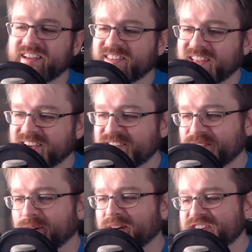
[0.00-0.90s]
thanks
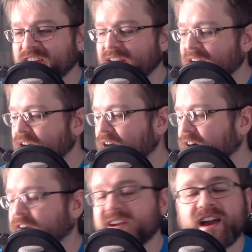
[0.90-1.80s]
for watching,
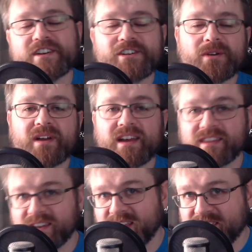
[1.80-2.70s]
and I'll catch you in
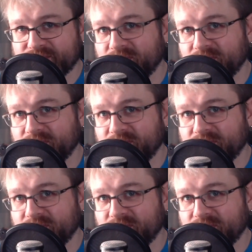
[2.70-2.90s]
the next